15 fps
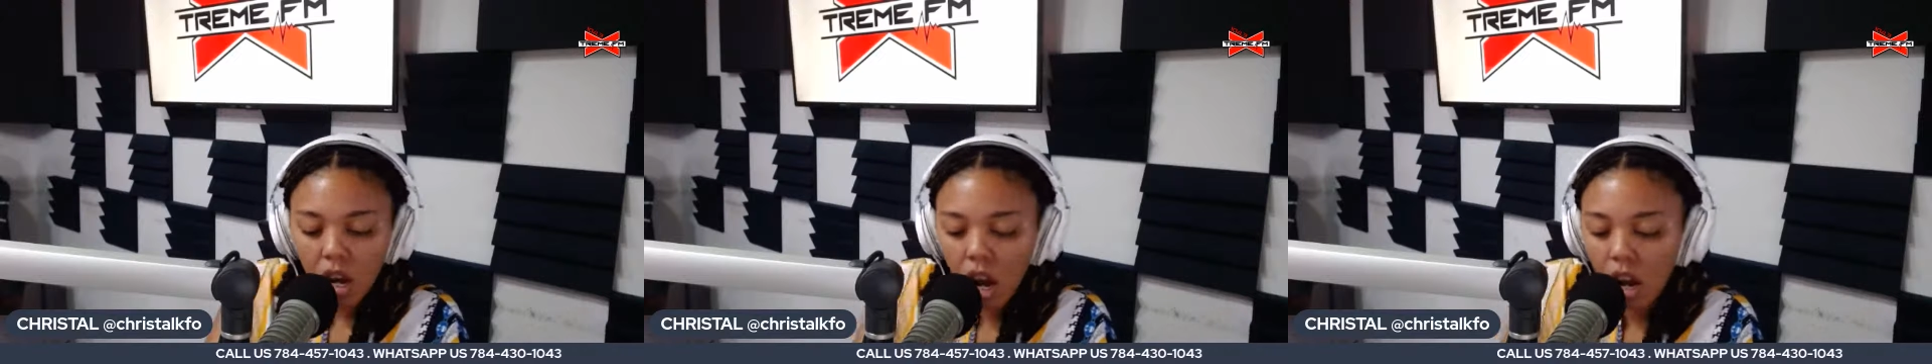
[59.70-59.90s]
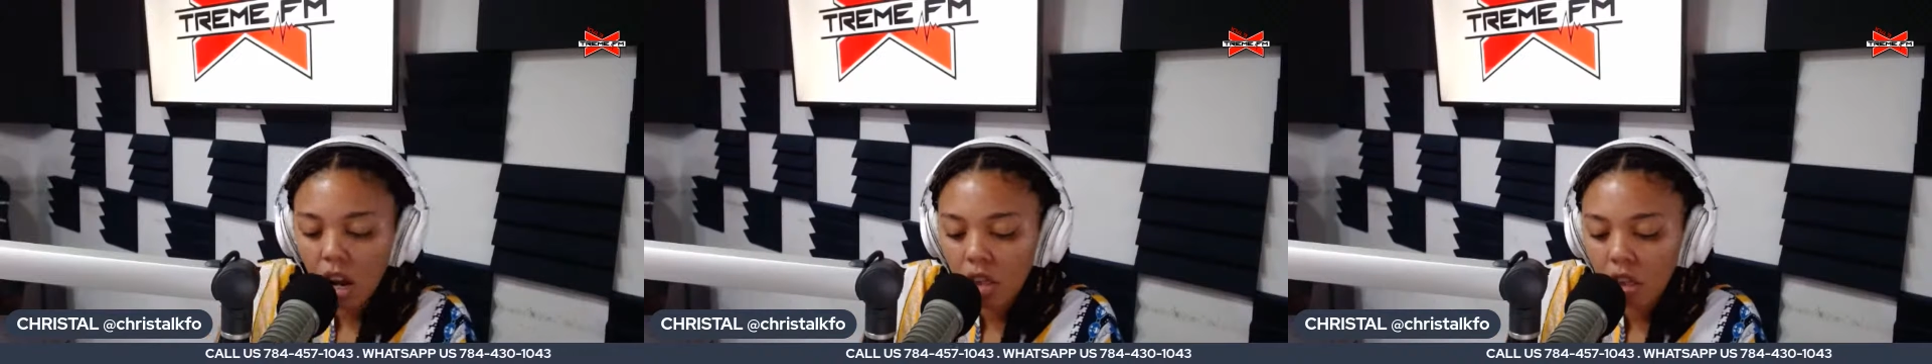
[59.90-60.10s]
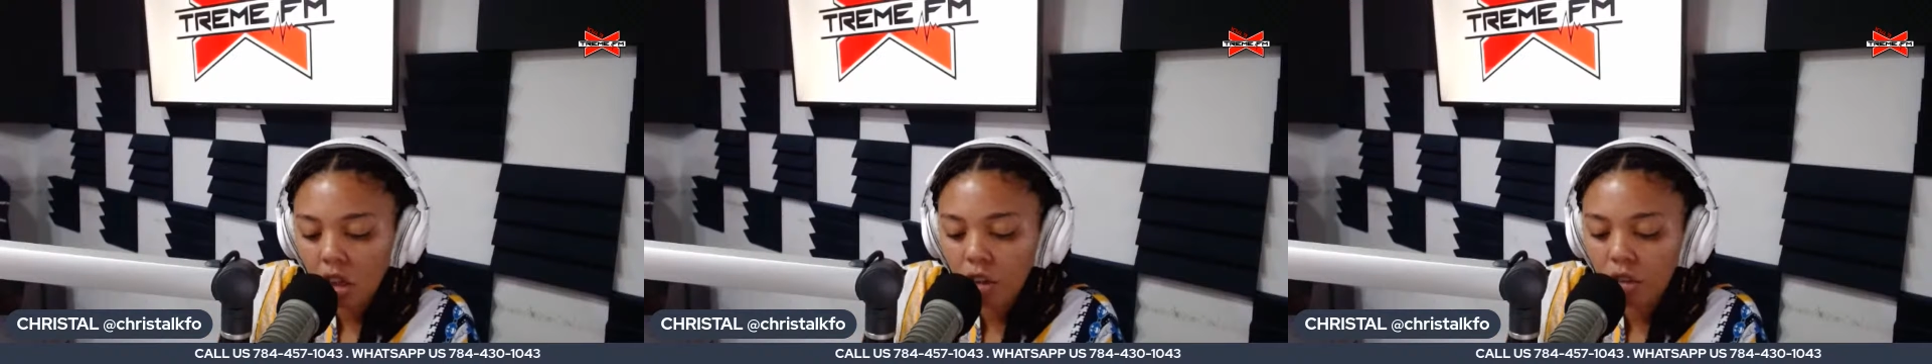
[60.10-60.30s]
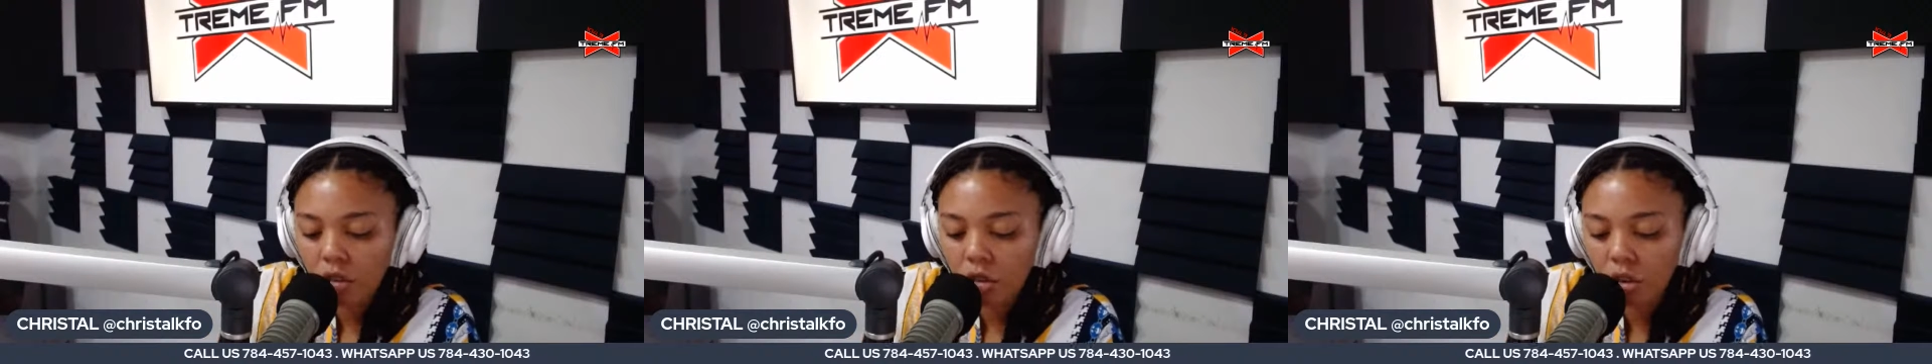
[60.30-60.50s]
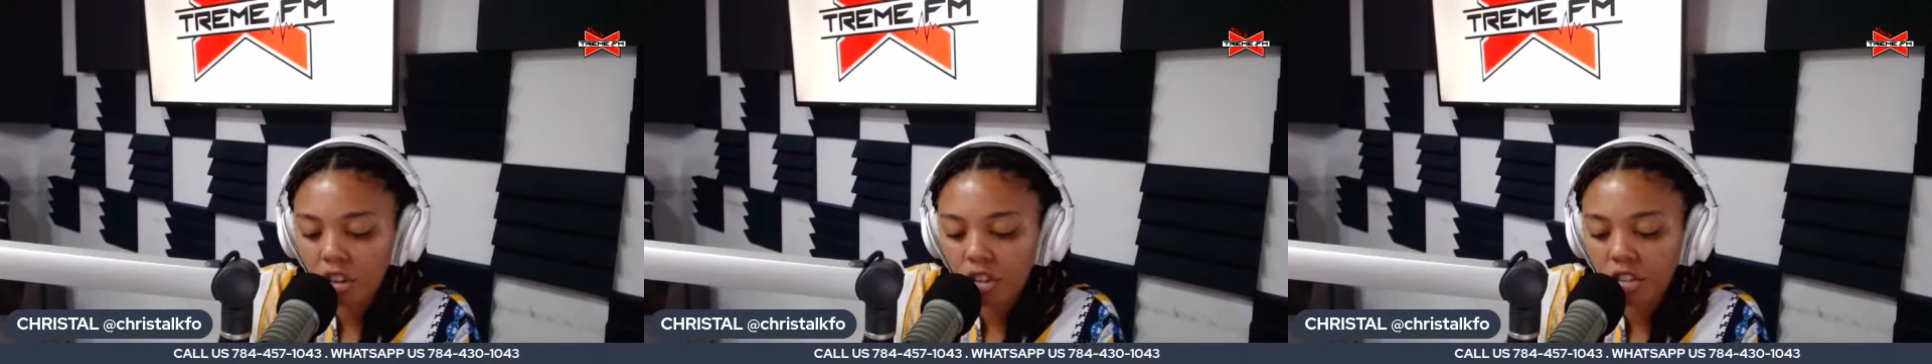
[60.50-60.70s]
Are they going
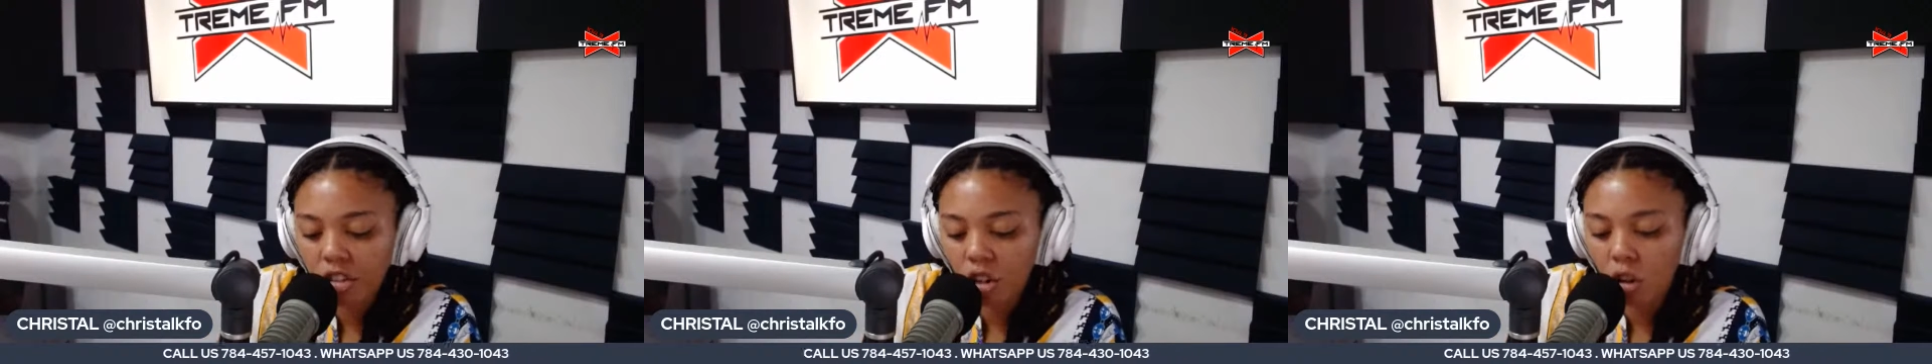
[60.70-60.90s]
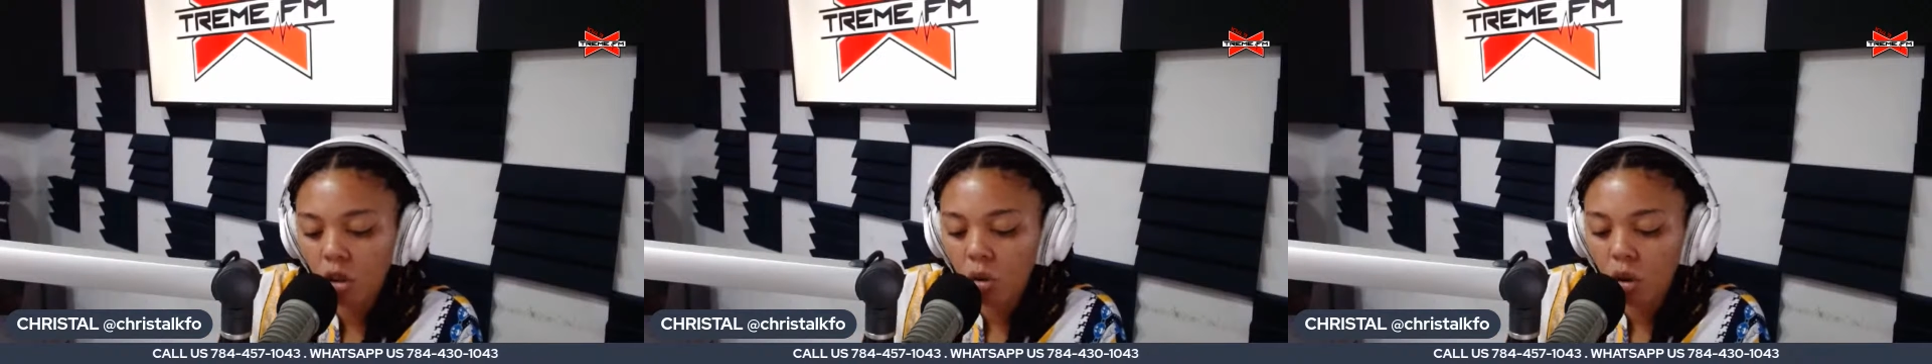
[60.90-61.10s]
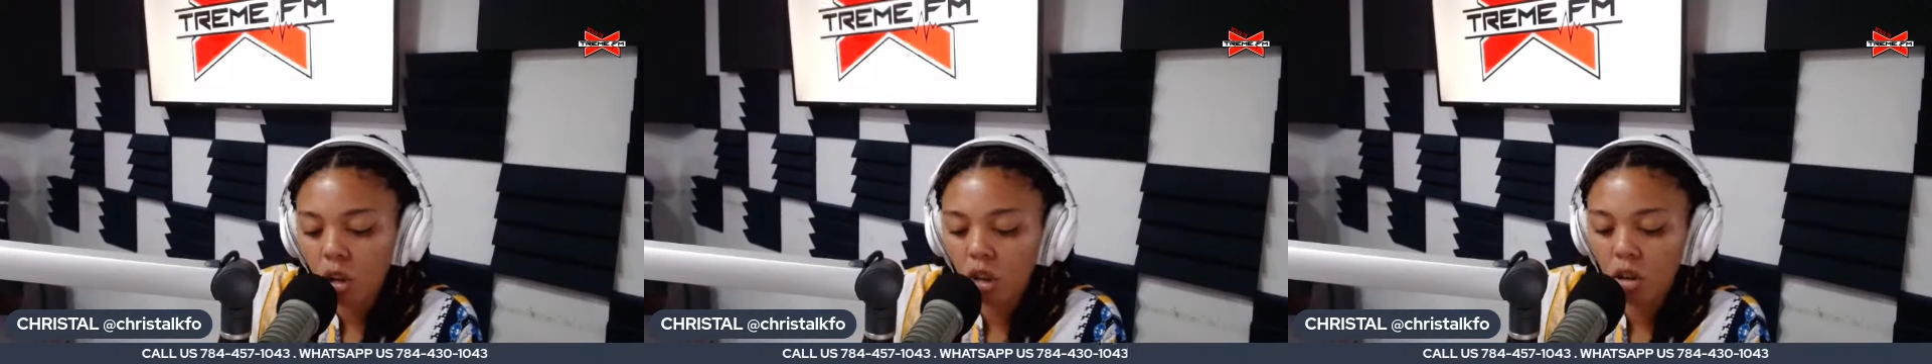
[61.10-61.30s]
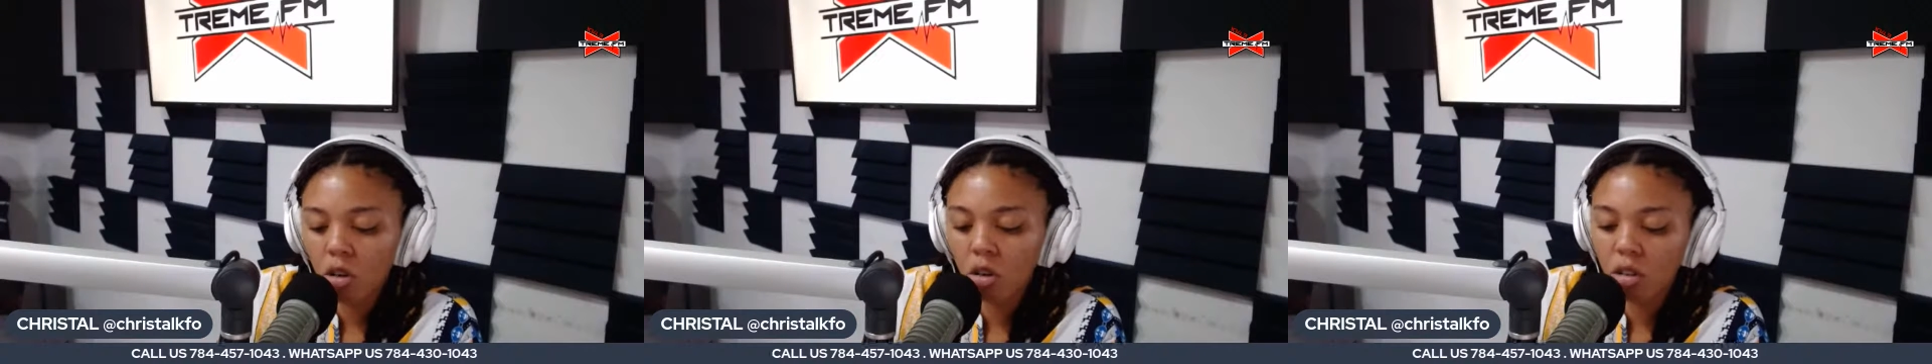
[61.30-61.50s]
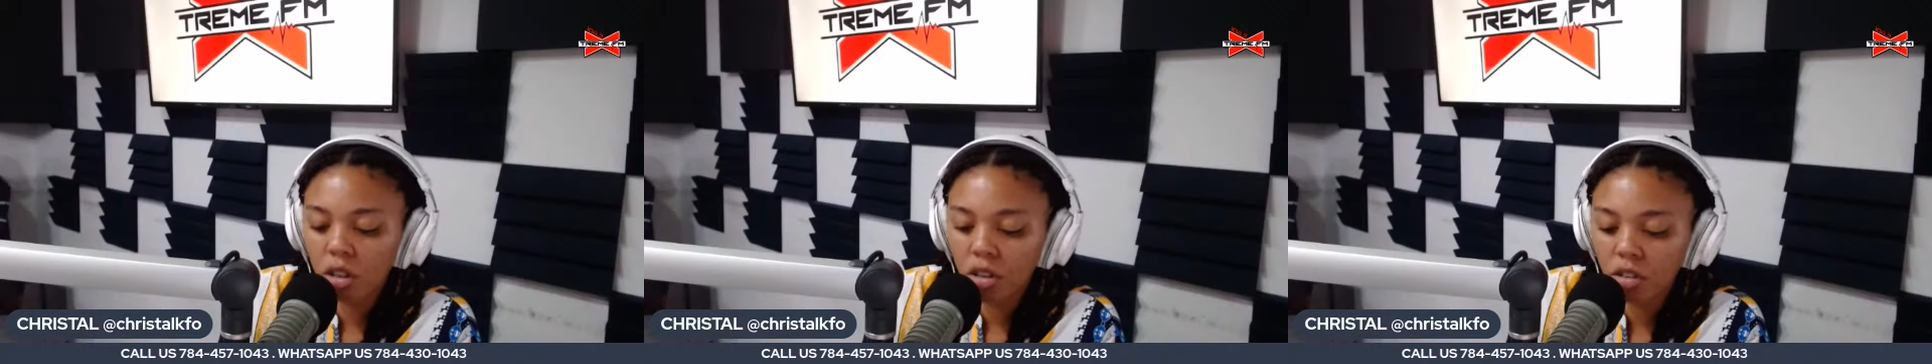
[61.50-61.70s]
to continue along the